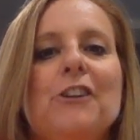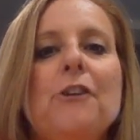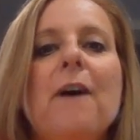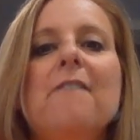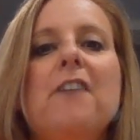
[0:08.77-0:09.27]

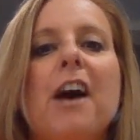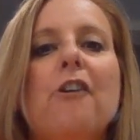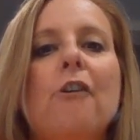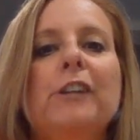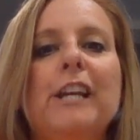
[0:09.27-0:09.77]
You have not
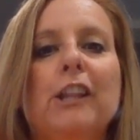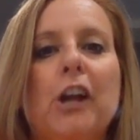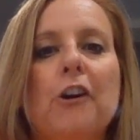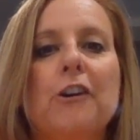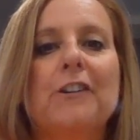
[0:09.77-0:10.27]
only
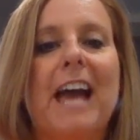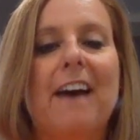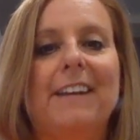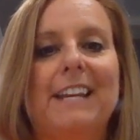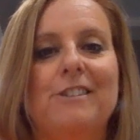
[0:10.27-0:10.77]
learned
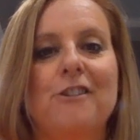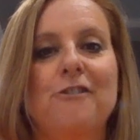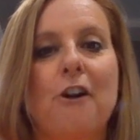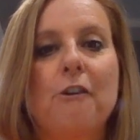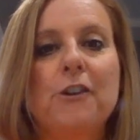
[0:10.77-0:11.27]
how to get to
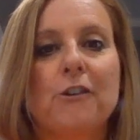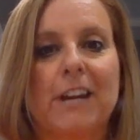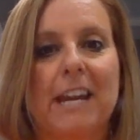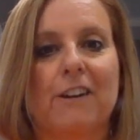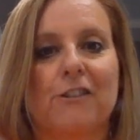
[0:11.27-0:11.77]
know your
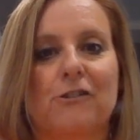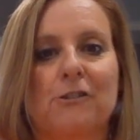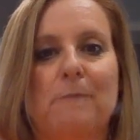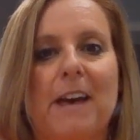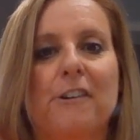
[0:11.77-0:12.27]

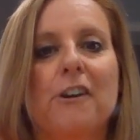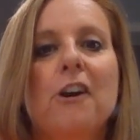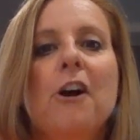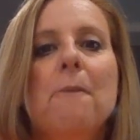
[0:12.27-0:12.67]
characters better,